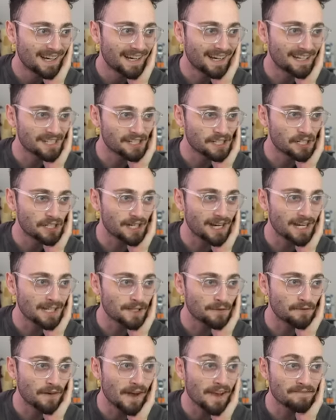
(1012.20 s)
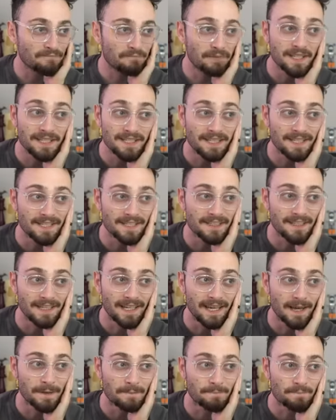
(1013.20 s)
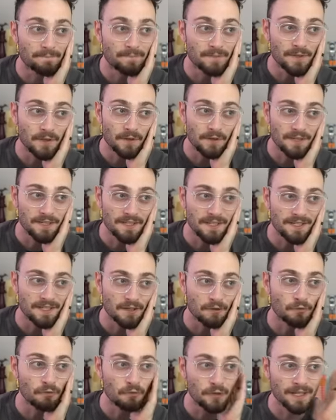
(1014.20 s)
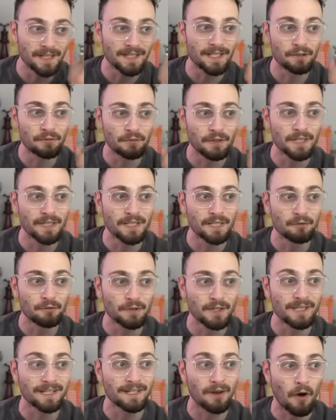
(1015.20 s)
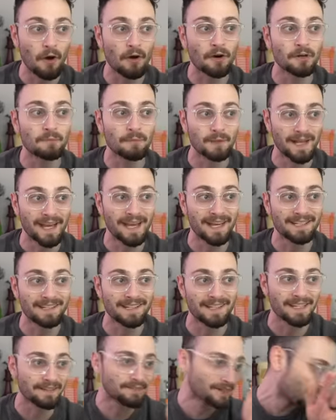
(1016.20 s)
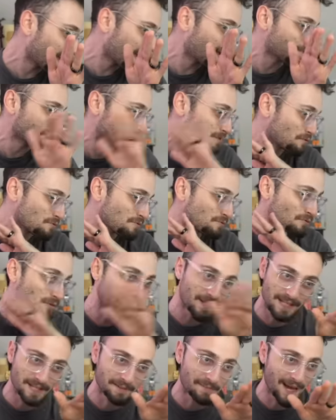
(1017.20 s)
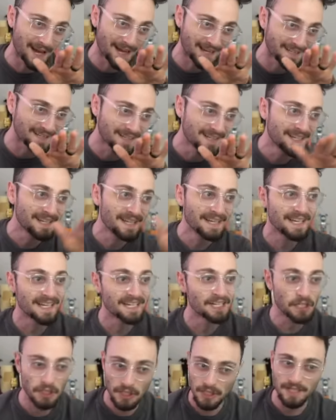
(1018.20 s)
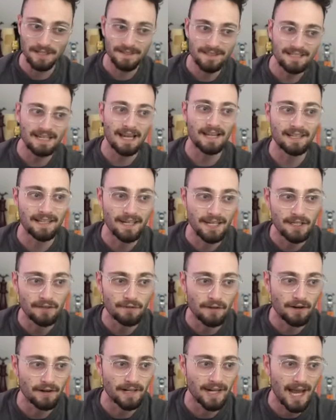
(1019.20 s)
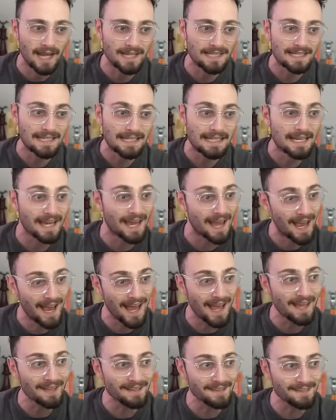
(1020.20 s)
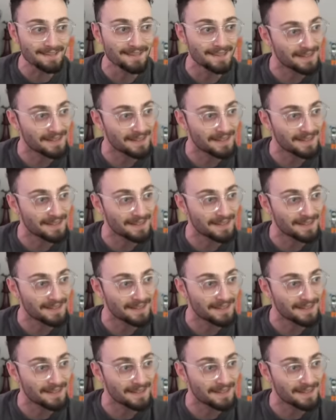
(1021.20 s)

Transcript: she has 5 pieces in the game, so this is a really, really, really horrible handling of a gambit. Really bad. She consolidates very nicely, and